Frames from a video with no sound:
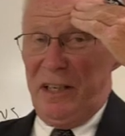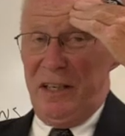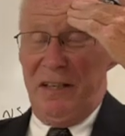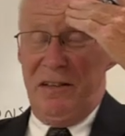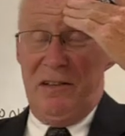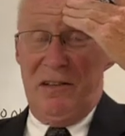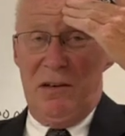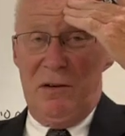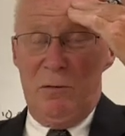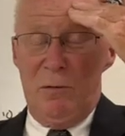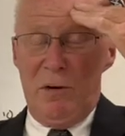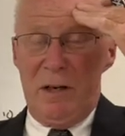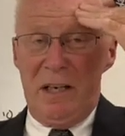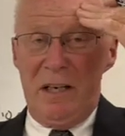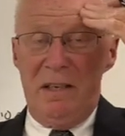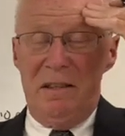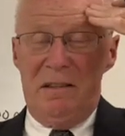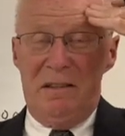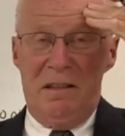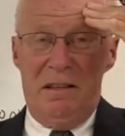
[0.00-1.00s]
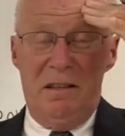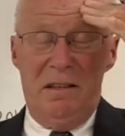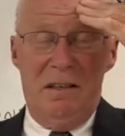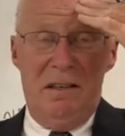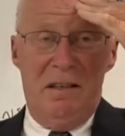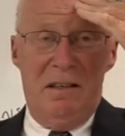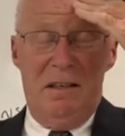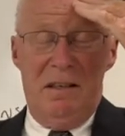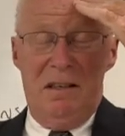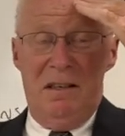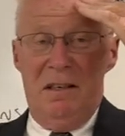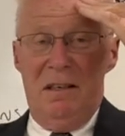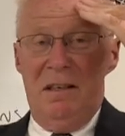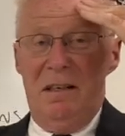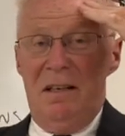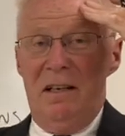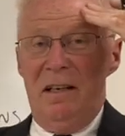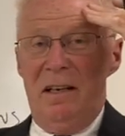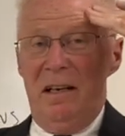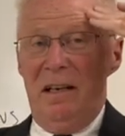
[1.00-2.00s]
it done right
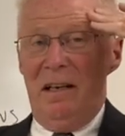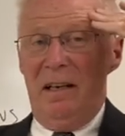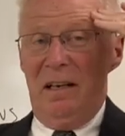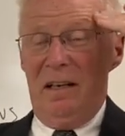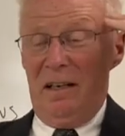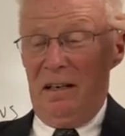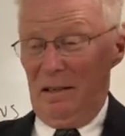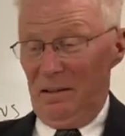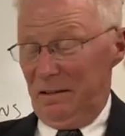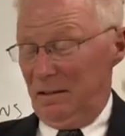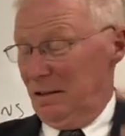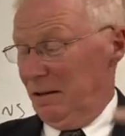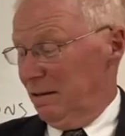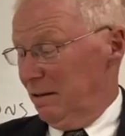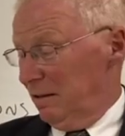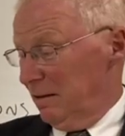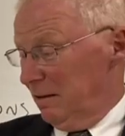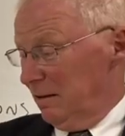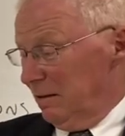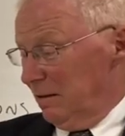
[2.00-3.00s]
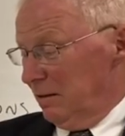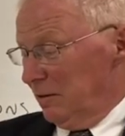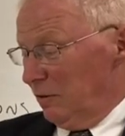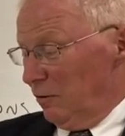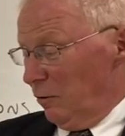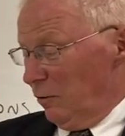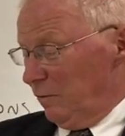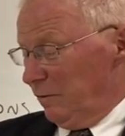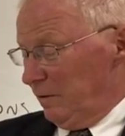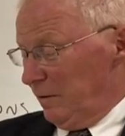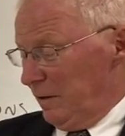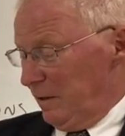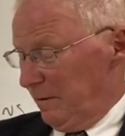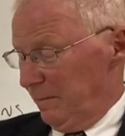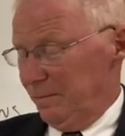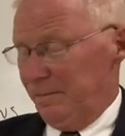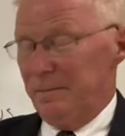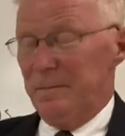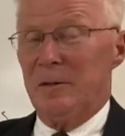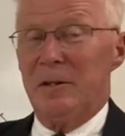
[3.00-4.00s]
and go from there.
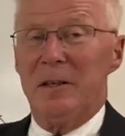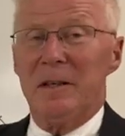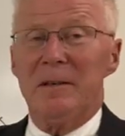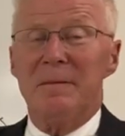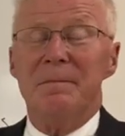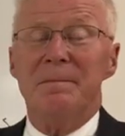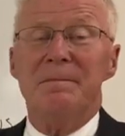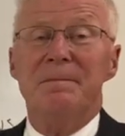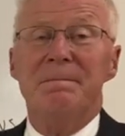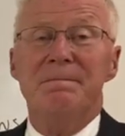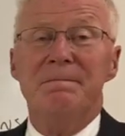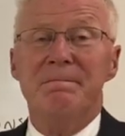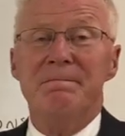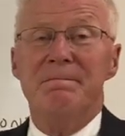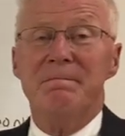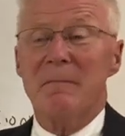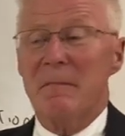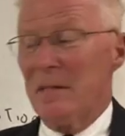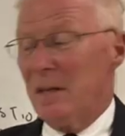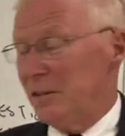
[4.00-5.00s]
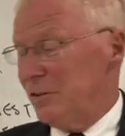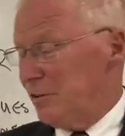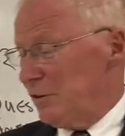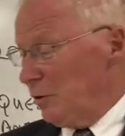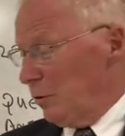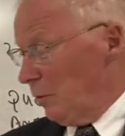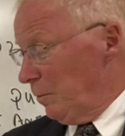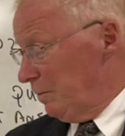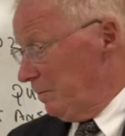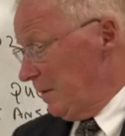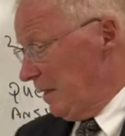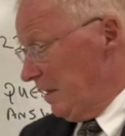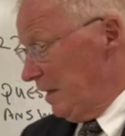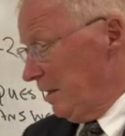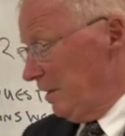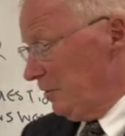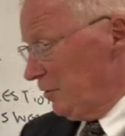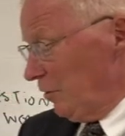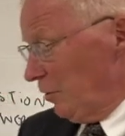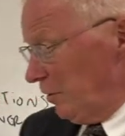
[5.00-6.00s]
All right? So
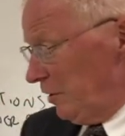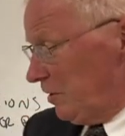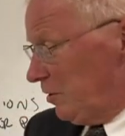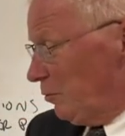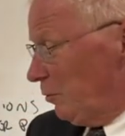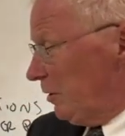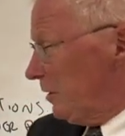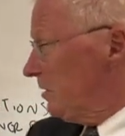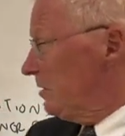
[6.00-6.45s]
this is what the